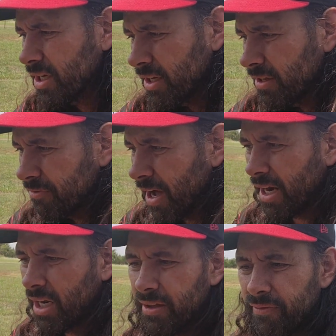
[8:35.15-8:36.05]

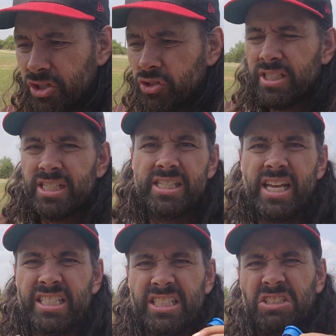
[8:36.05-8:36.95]
Finally, eventually
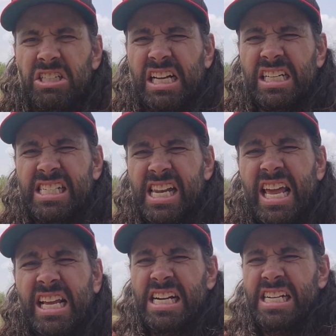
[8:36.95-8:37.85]
connected.
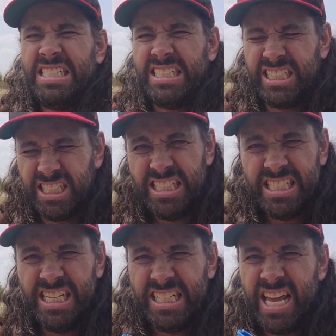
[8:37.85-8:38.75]
Click,
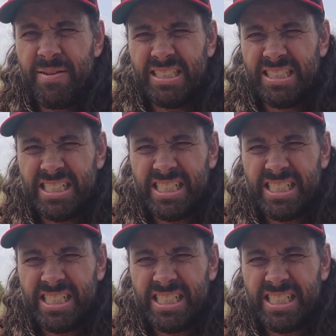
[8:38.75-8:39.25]
click, goddammit.